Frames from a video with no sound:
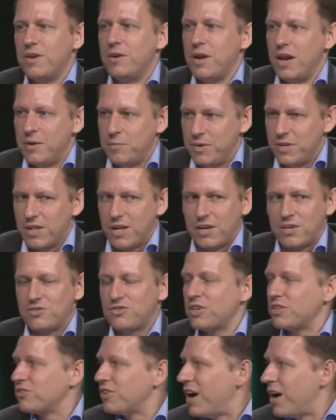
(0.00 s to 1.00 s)
it ended up being like a
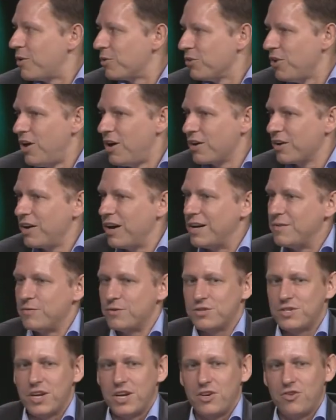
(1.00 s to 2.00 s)
six hour long
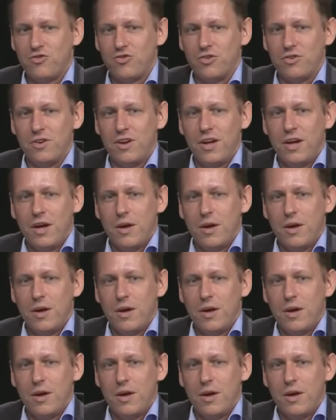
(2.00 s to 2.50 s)
conversation,